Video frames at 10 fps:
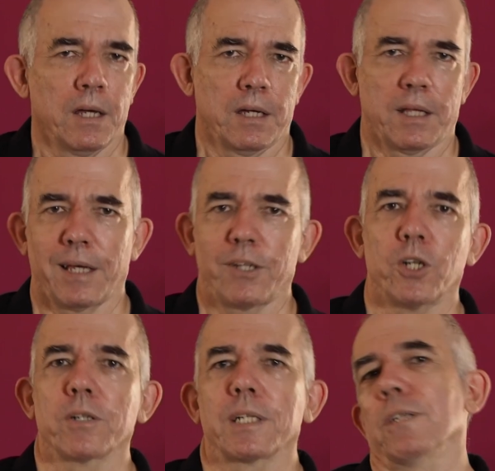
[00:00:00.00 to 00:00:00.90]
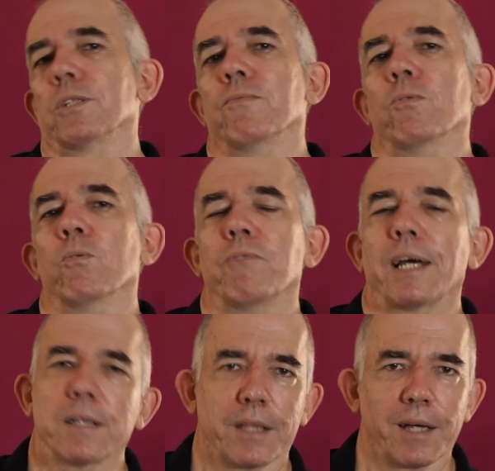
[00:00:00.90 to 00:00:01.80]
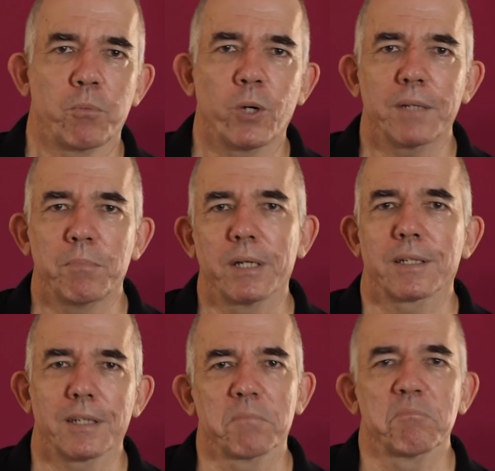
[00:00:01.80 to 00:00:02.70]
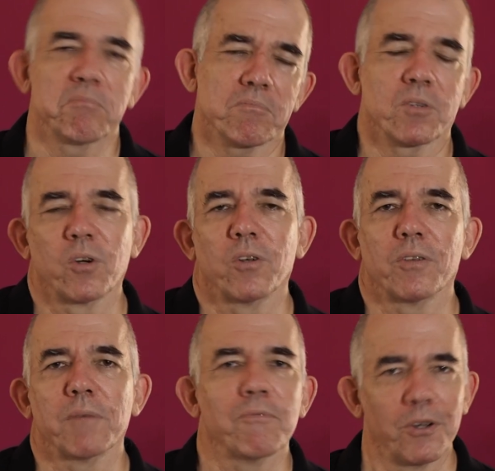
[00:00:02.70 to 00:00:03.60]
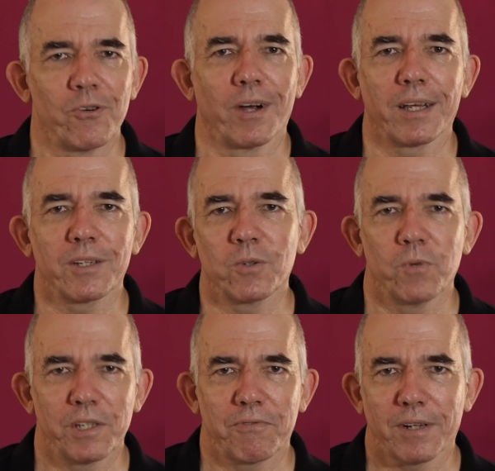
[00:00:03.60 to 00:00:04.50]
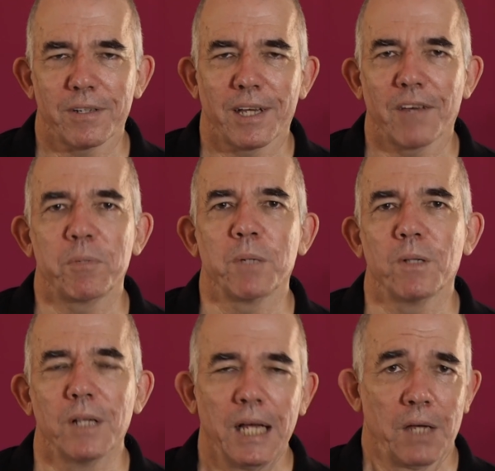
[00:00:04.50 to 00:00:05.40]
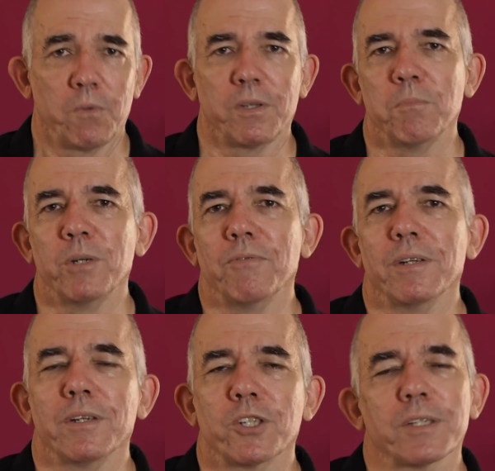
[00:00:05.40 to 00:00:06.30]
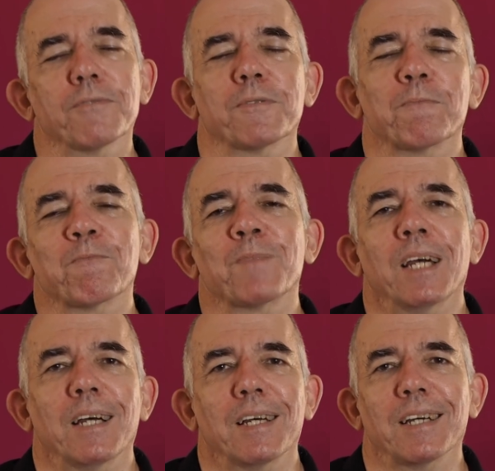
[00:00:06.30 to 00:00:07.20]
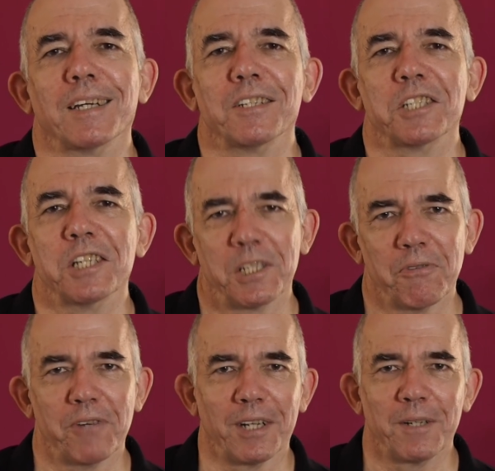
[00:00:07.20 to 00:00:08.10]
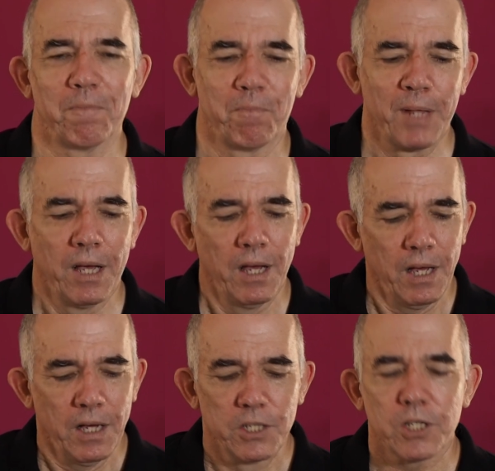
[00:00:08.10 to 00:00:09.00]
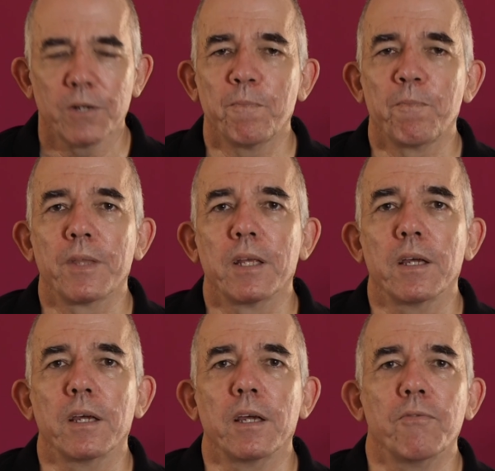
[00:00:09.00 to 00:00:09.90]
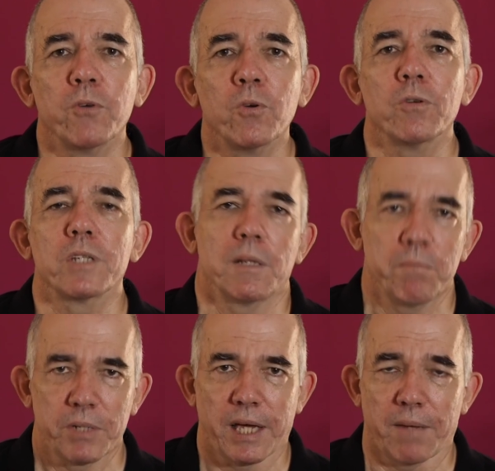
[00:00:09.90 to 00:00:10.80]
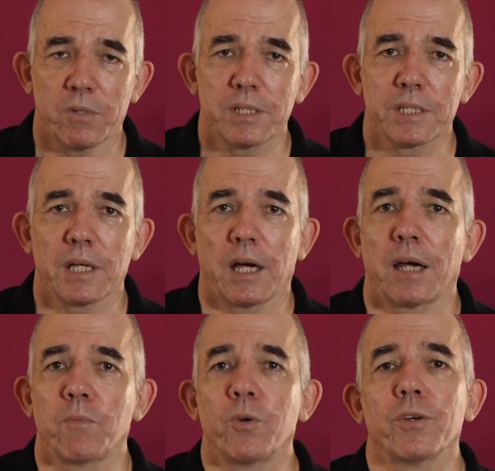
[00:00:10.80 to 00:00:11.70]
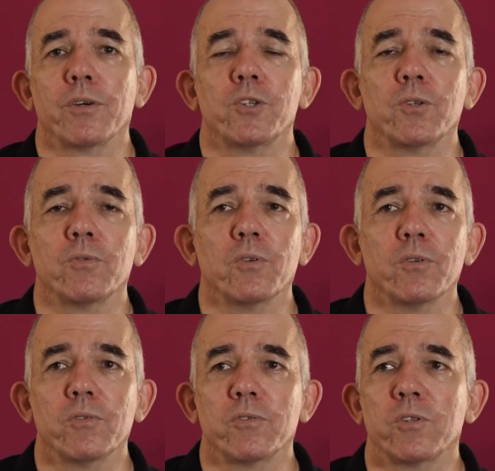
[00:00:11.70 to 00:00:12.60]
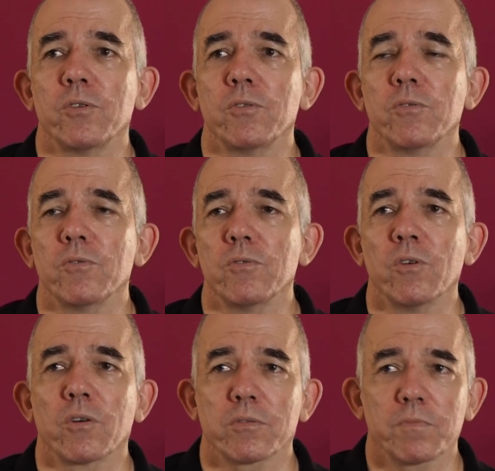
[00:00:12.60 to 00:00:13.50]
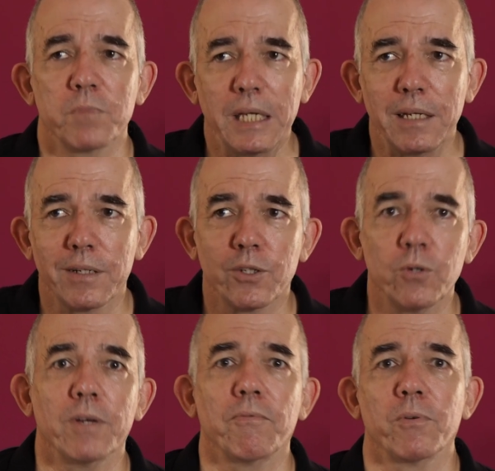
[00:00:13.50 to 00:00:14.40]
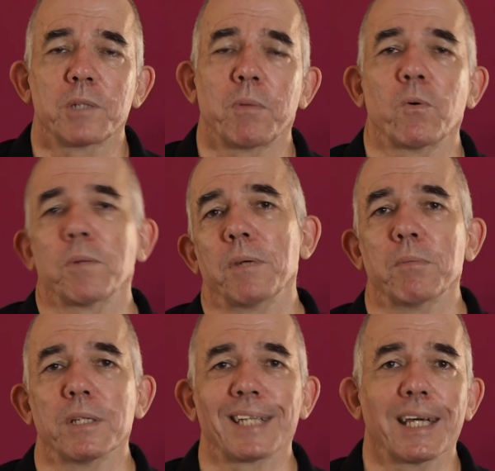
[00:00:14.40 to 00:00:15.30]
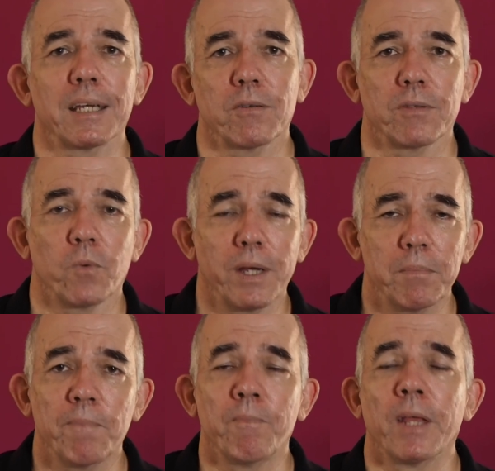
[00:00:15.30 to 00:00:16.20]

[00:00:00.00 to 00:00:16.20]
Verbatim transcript: And that joke tends to fall flat at that point, but um, good on them for trying. It's always fun to have people with a bit of initiative and a sense of fun. So if you use Olympus cameras, I would urge you to not be too influenced by what people say on the web.